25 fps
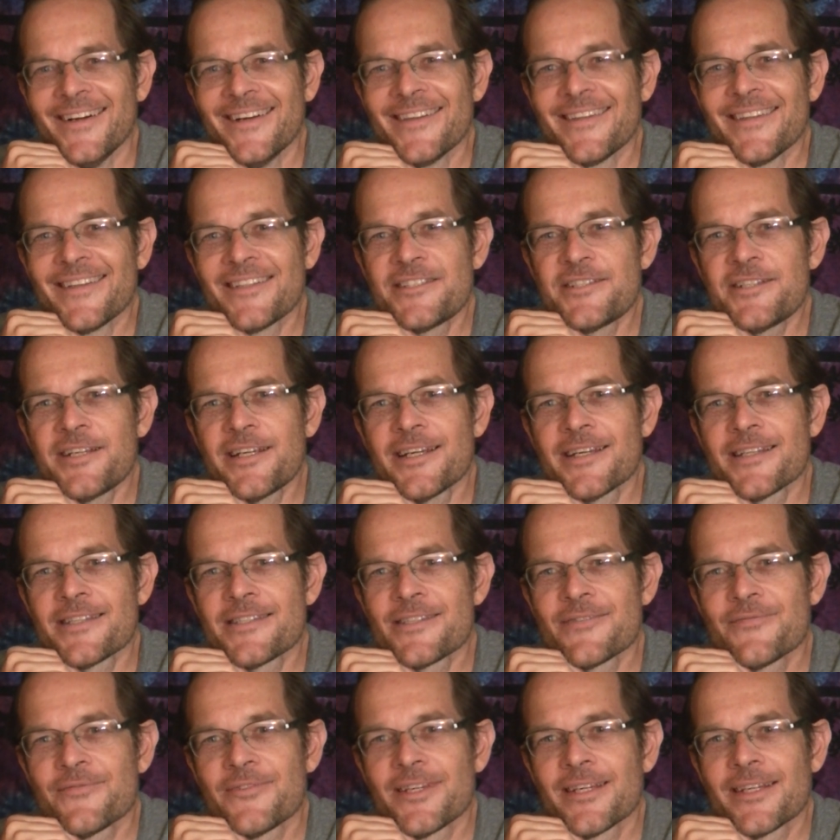the
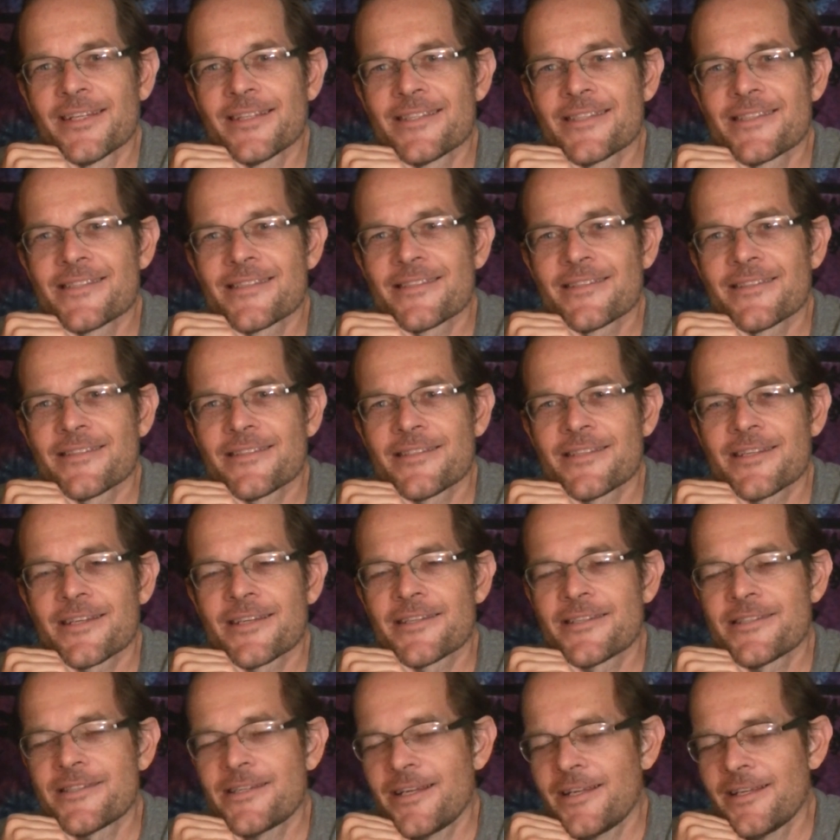chance of this
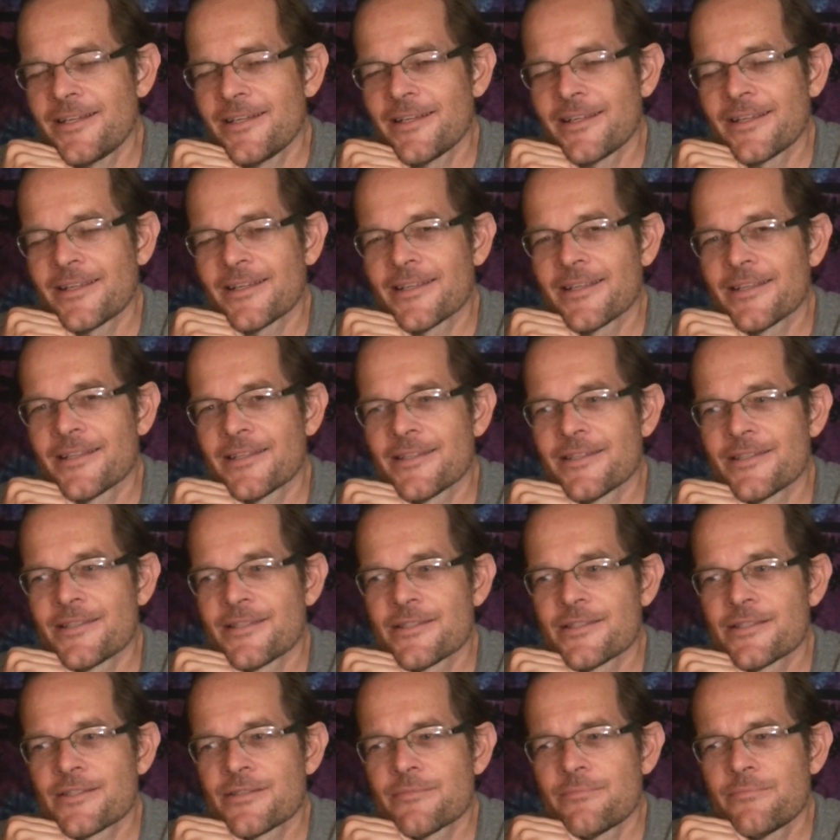succeeding
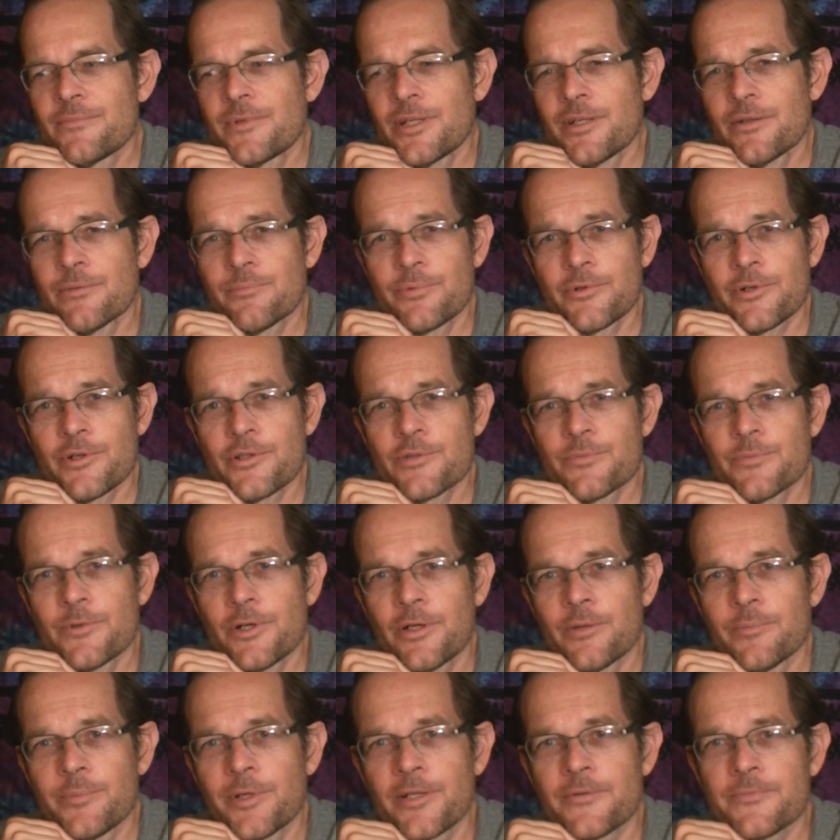is, you know, pretty
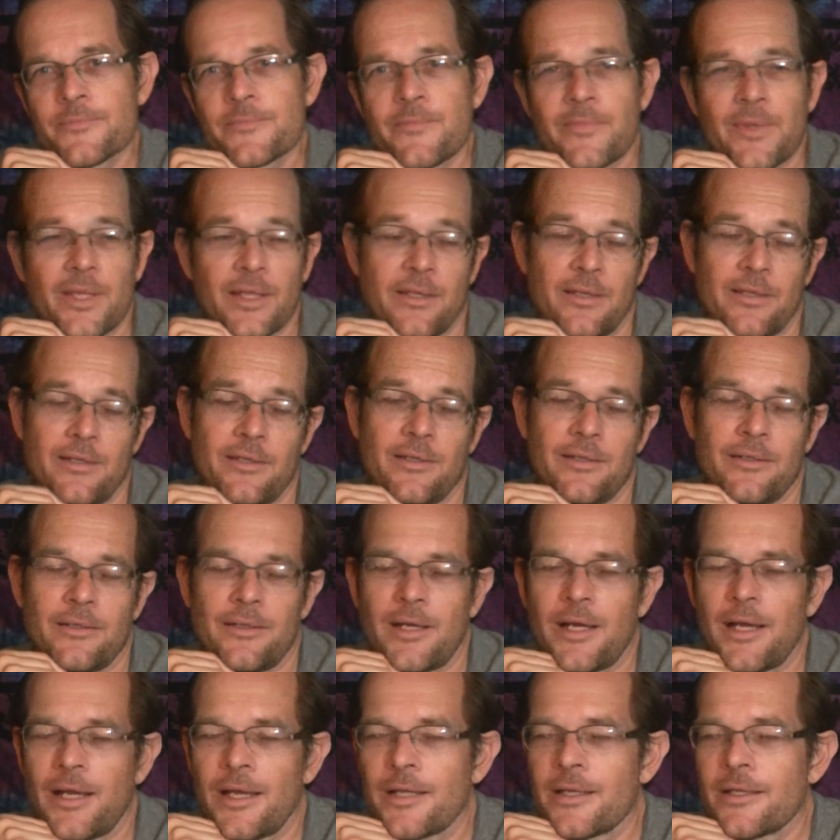small, but
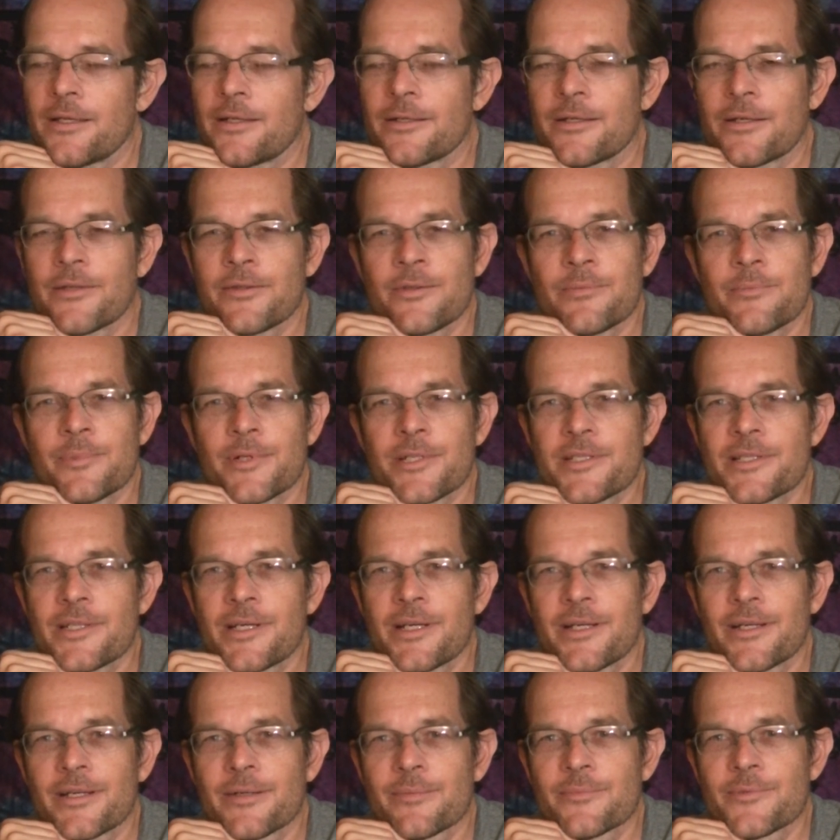I got nothing but
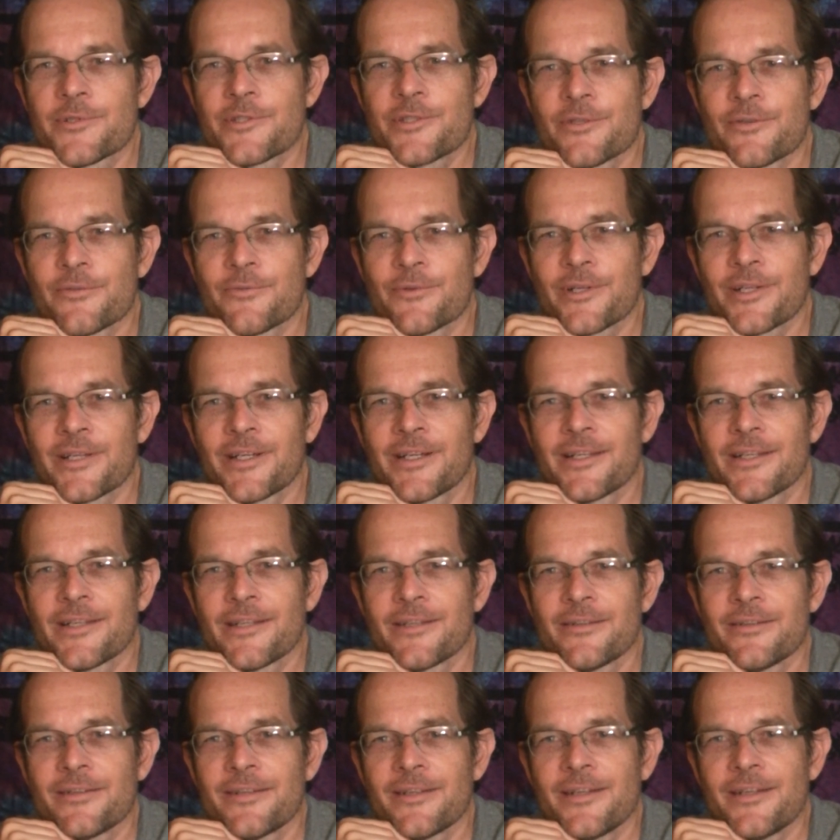time. So we're going
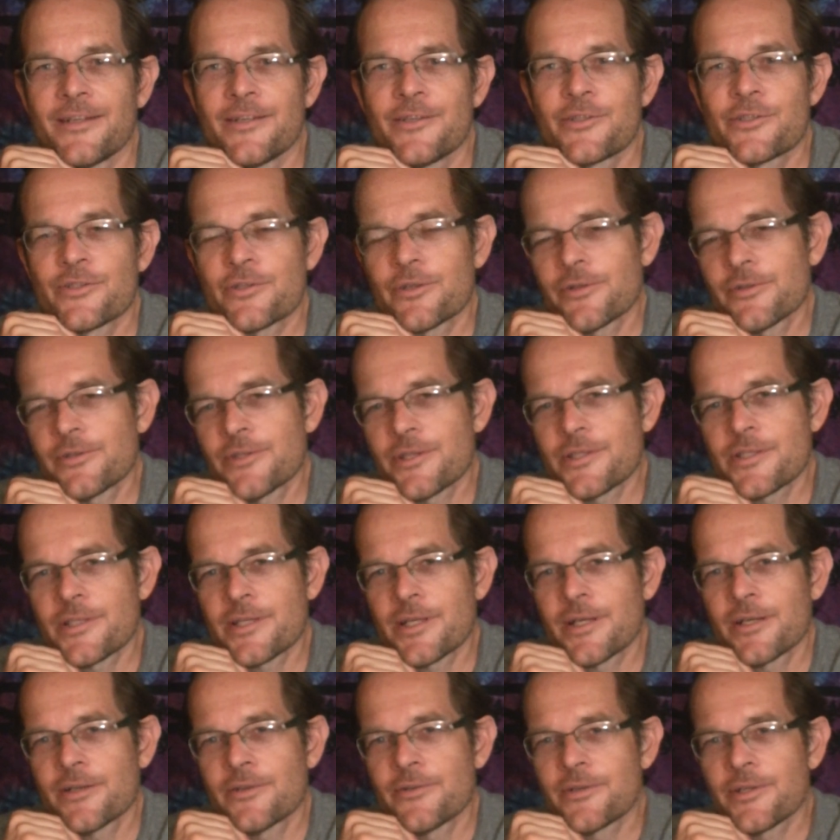to start this
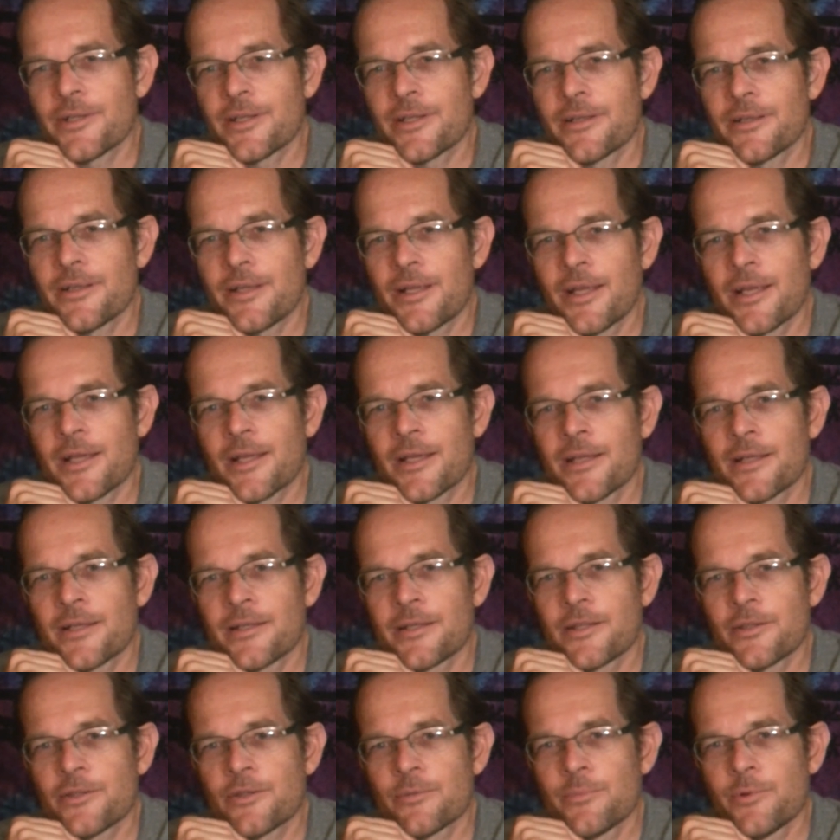out
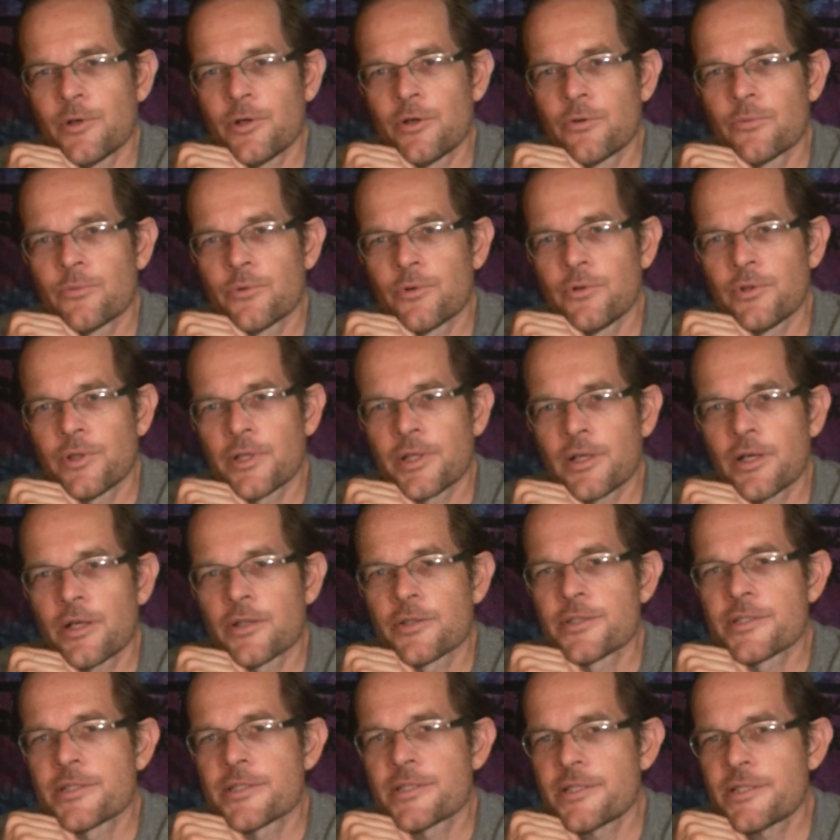and get the ball rolling
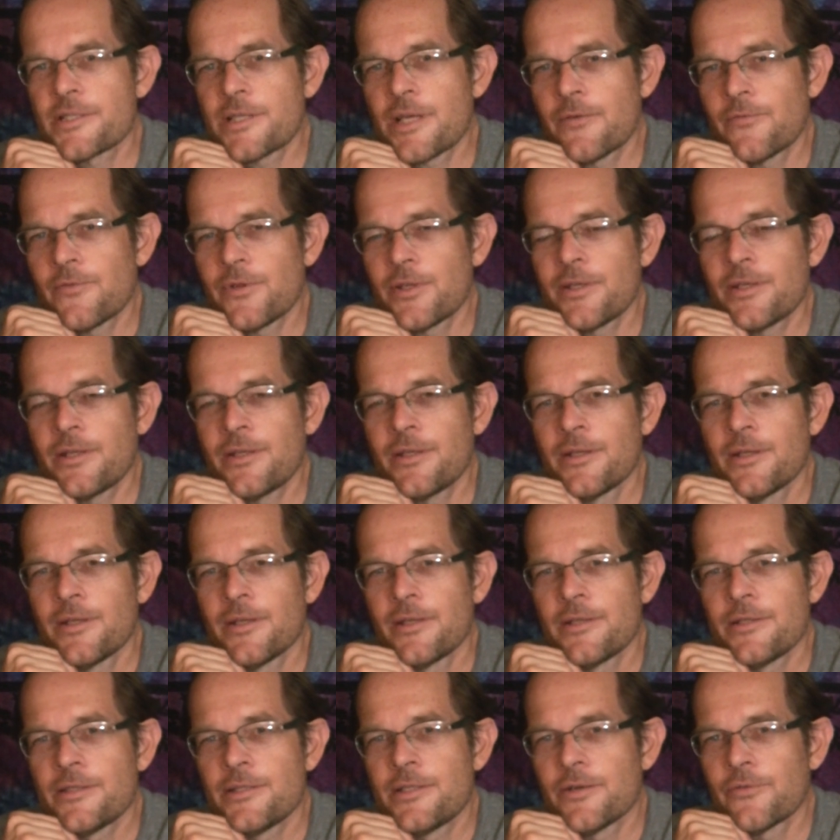on seven
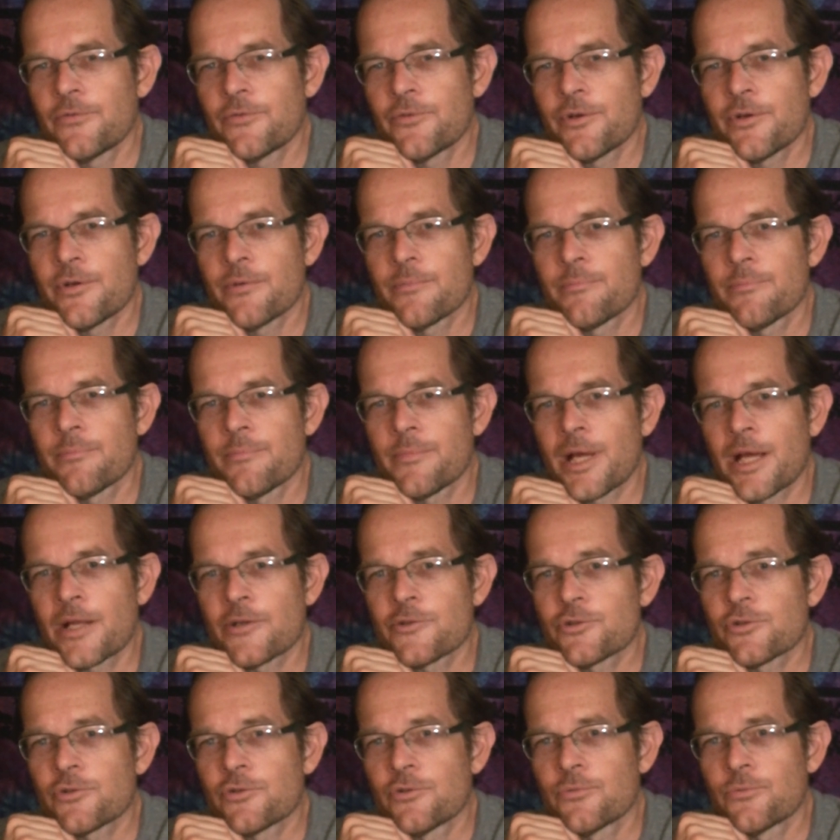different
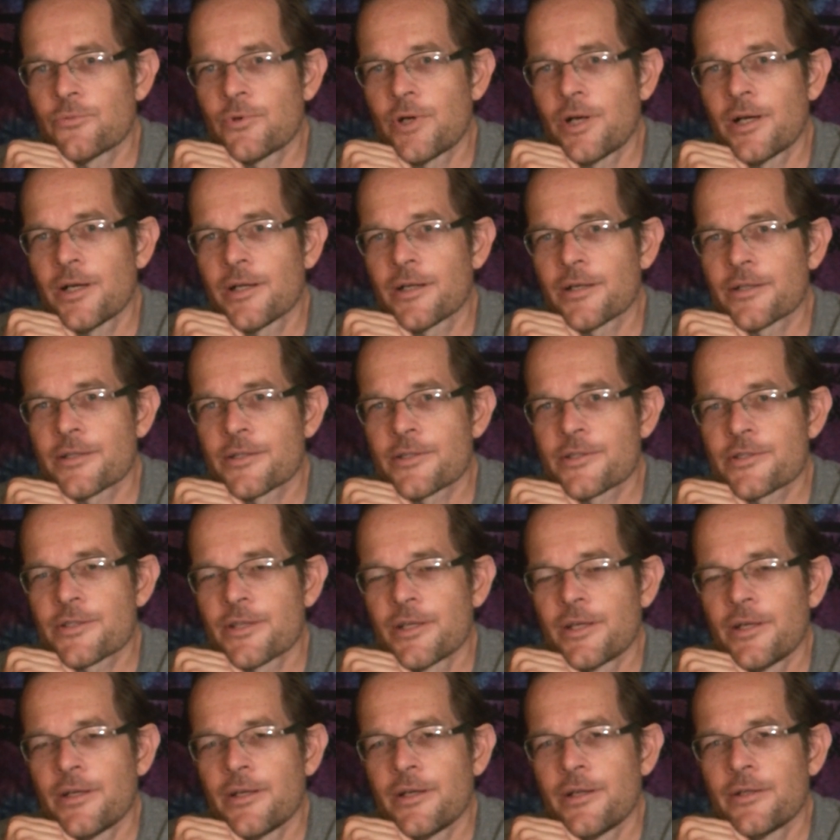magical rocks
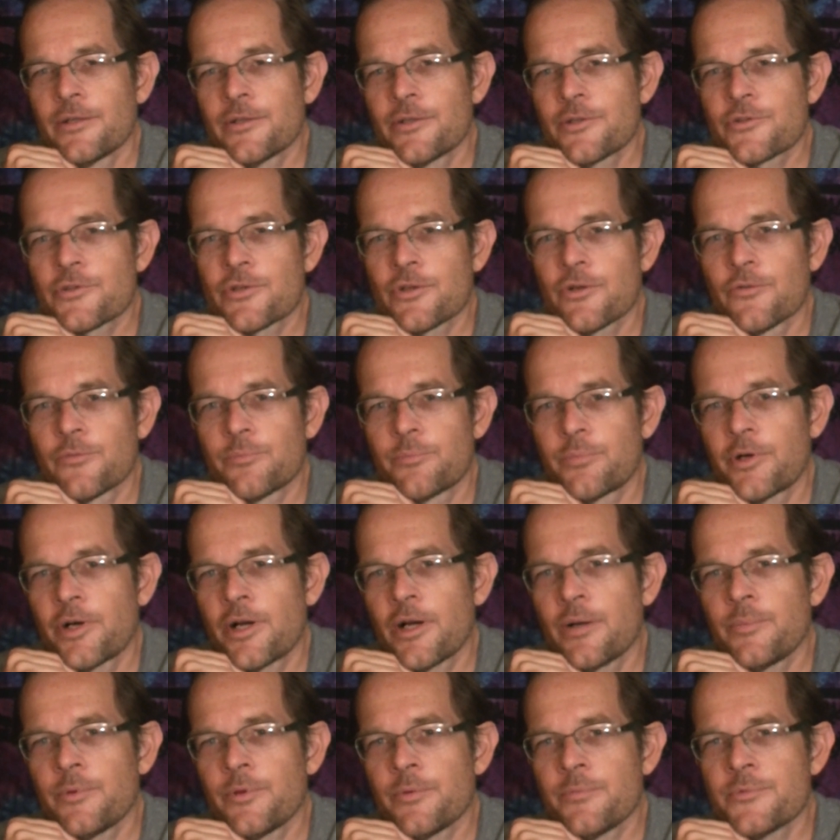to solve
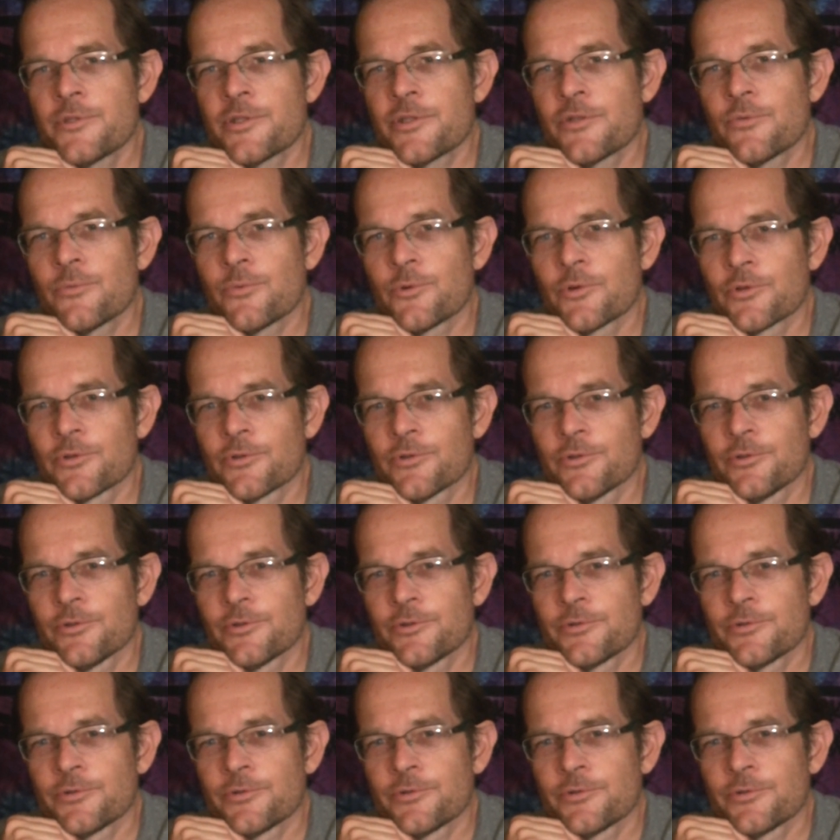problems in the world.